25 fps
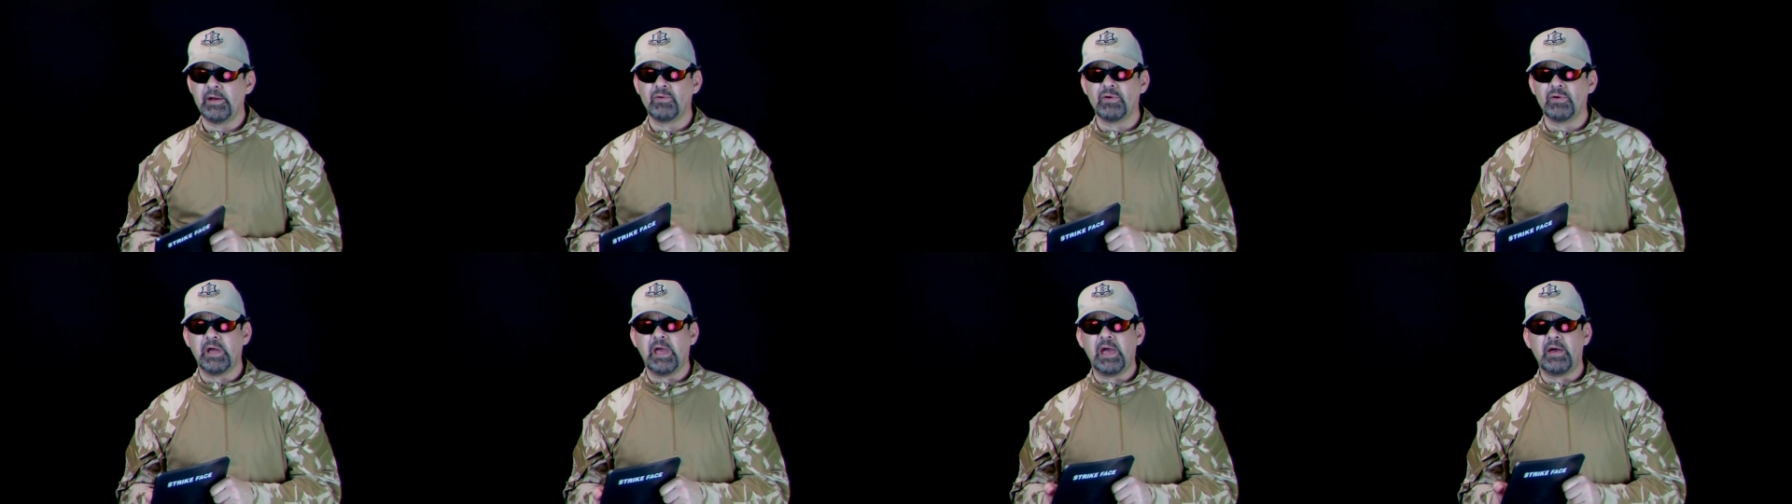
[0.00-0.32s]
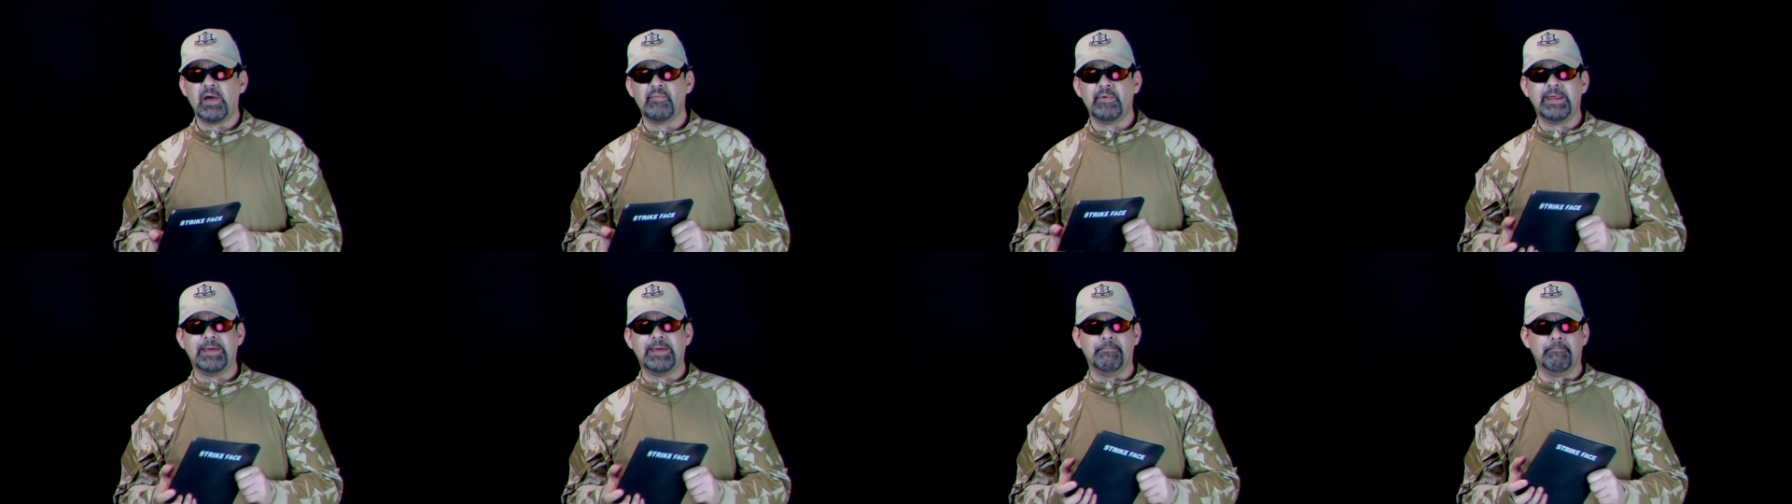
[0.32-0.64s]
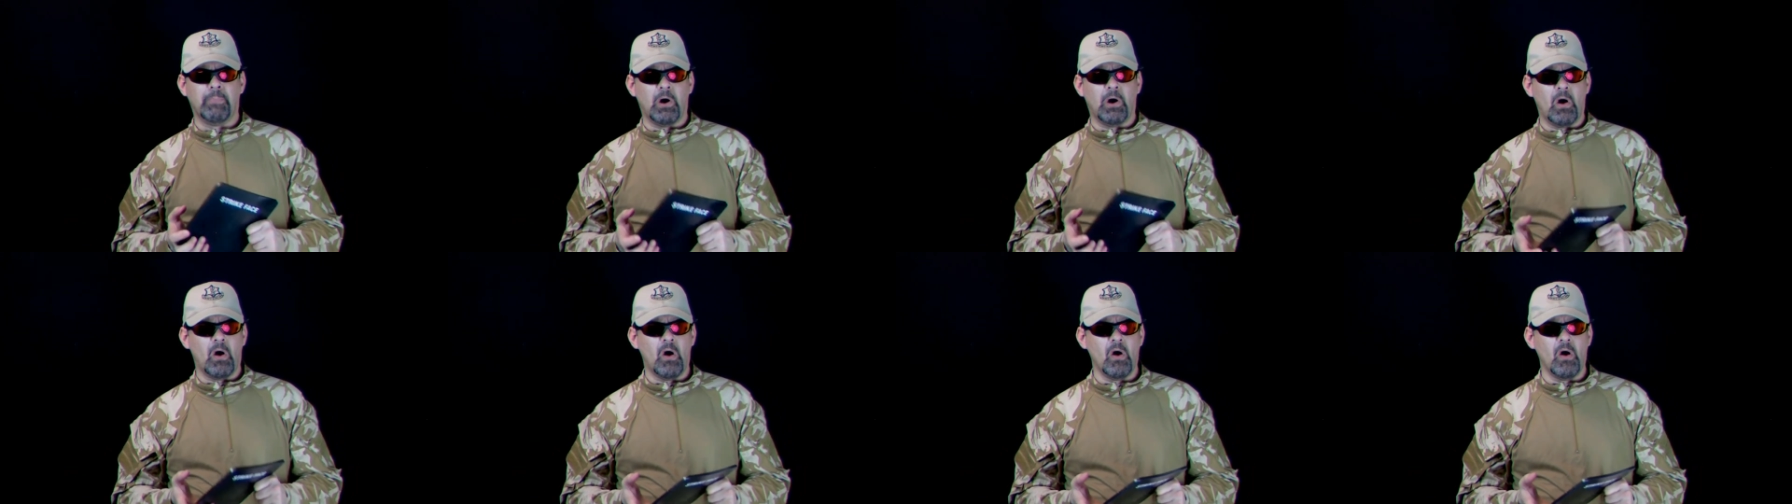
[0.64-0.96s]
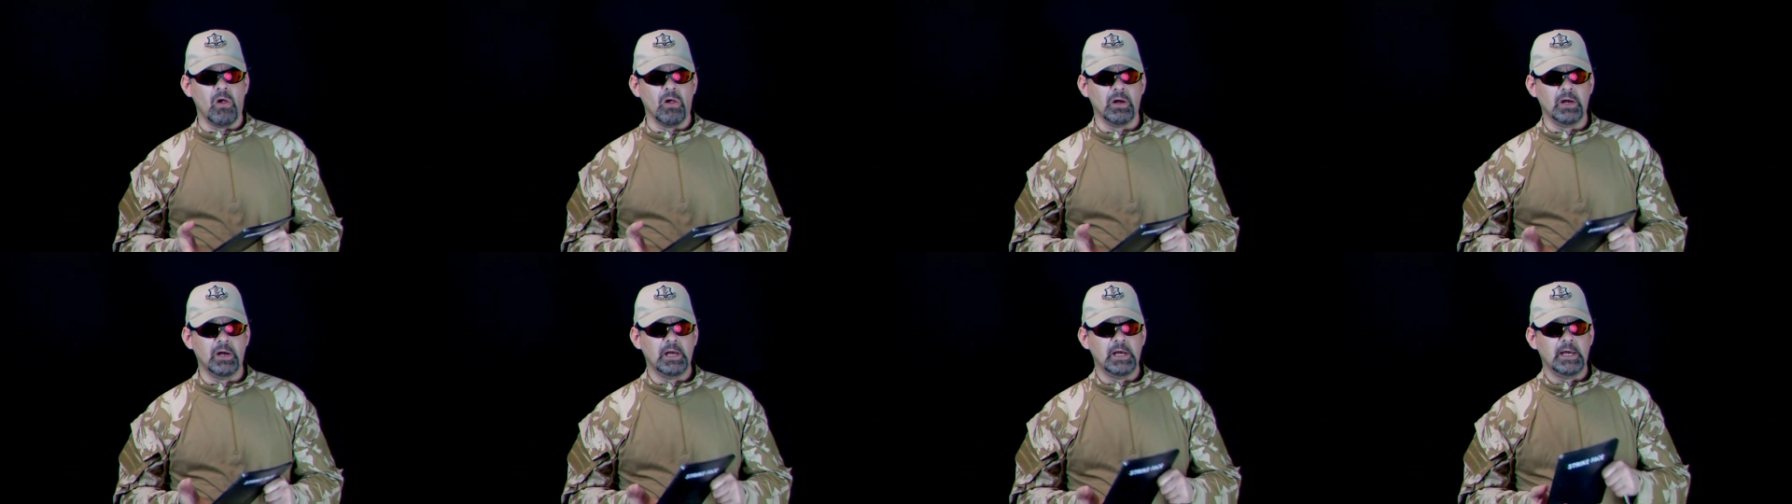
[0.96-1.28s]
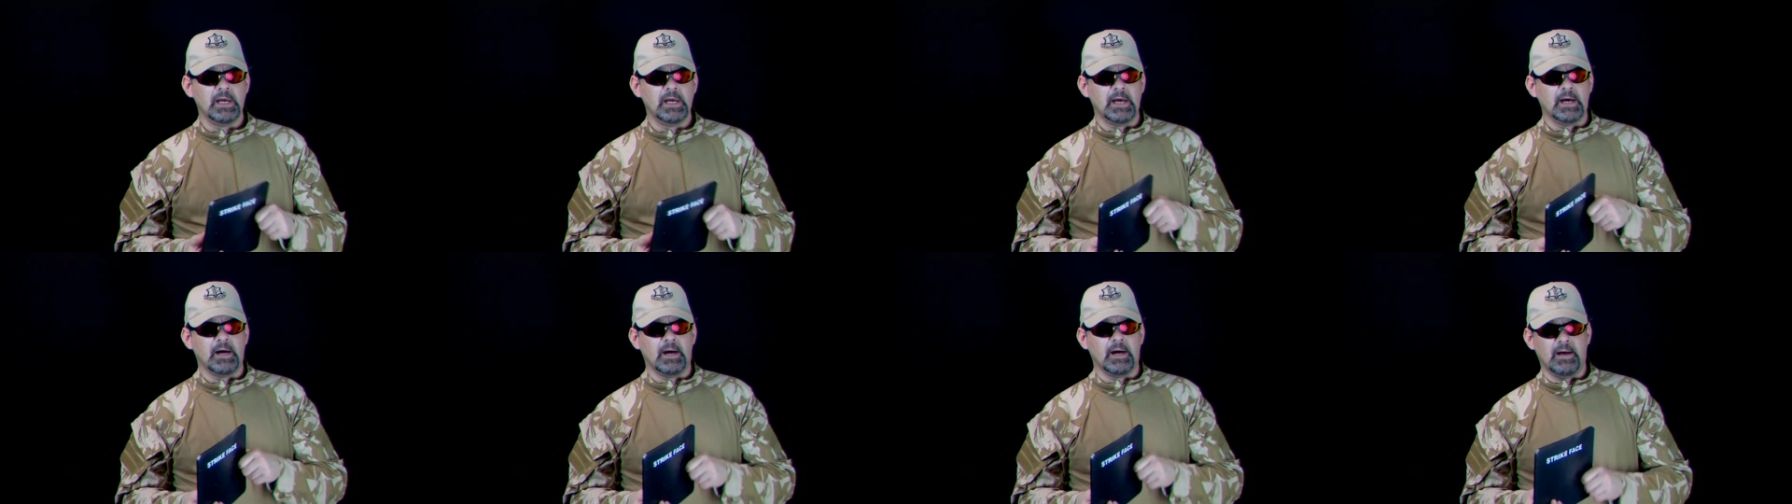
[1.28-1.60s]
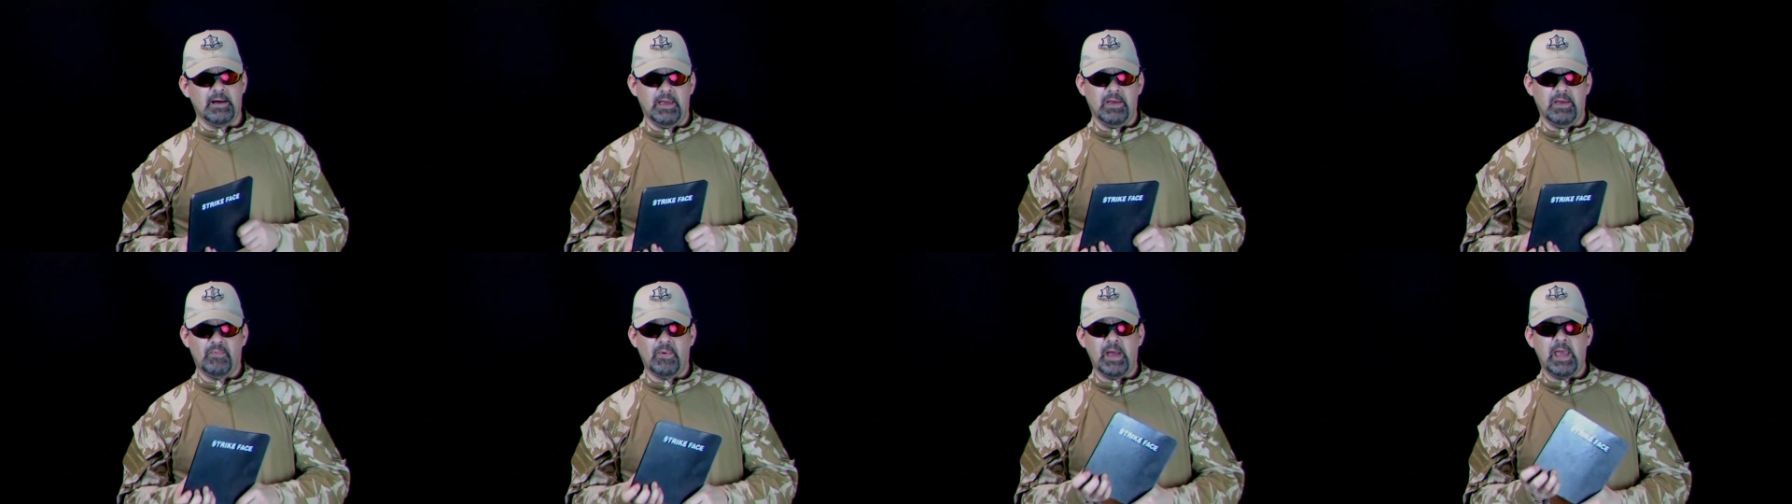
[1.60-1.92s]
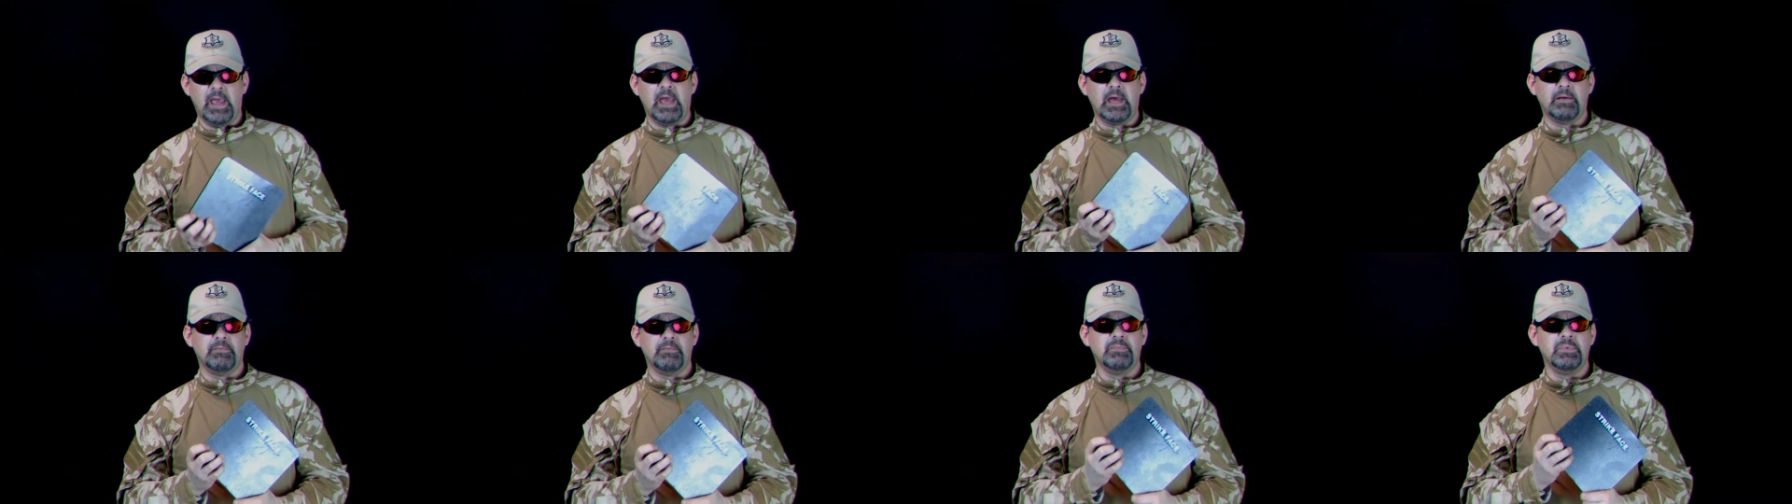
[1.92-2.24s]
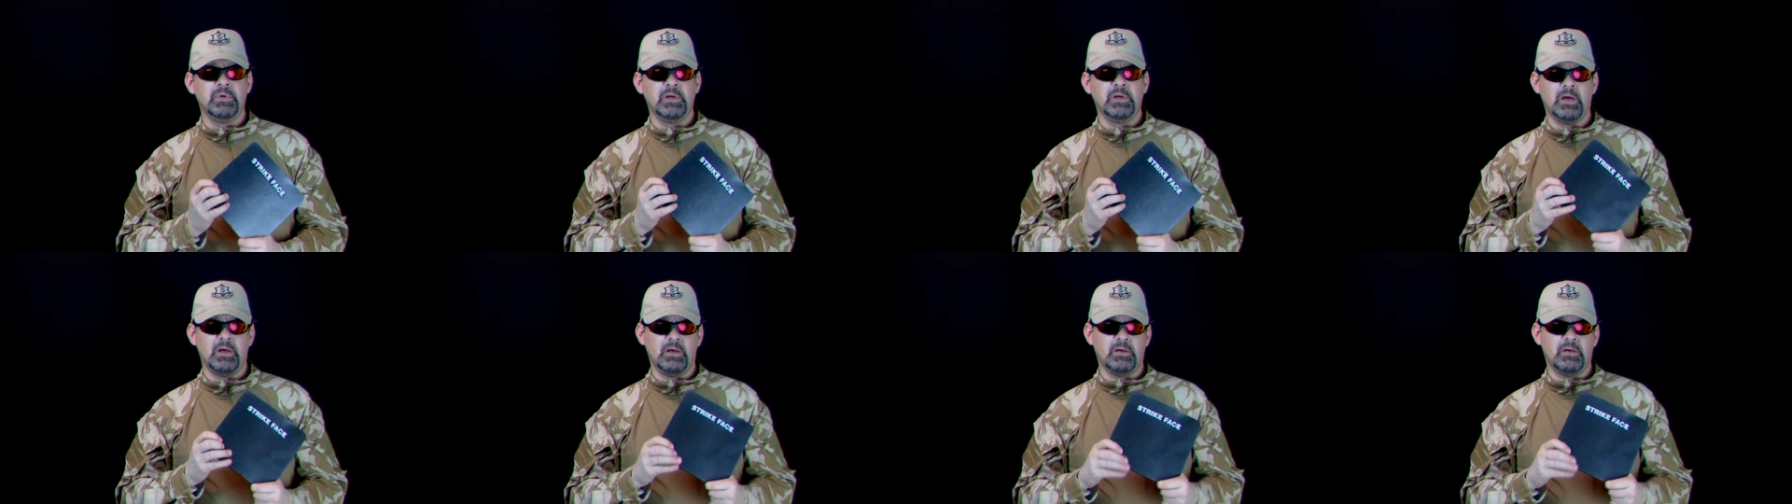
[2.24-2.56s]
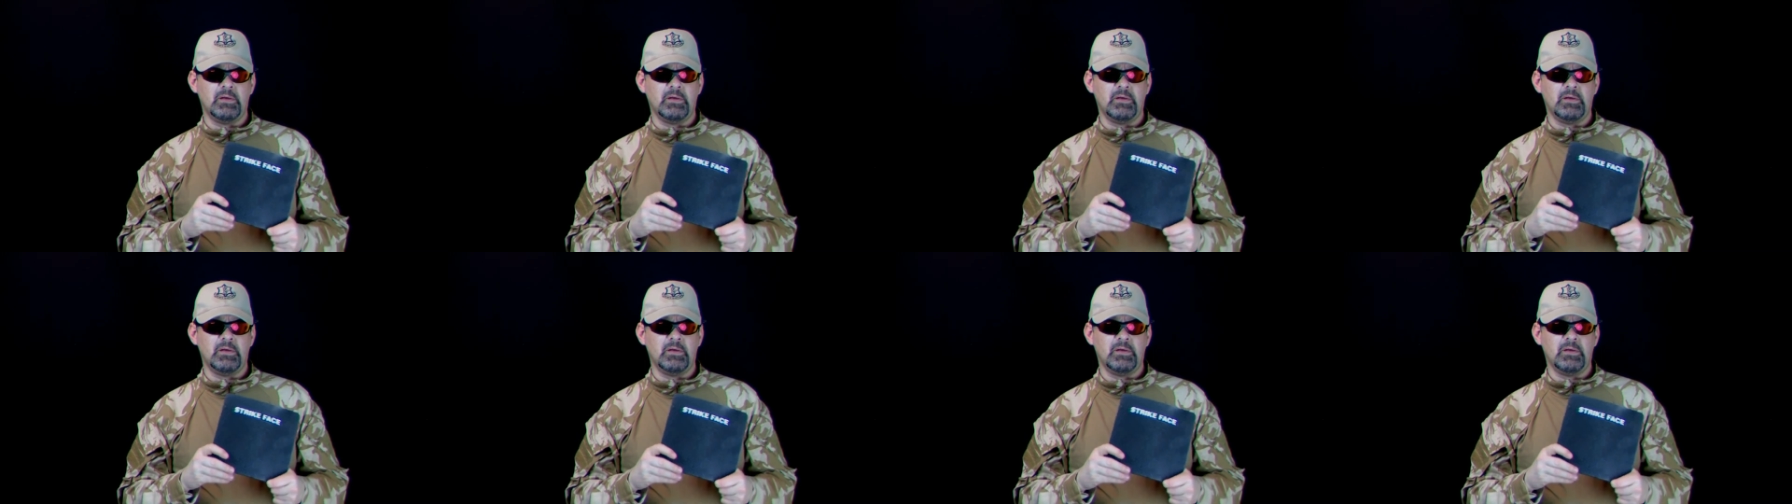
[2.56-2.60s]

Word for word: I don't have any ball. If I had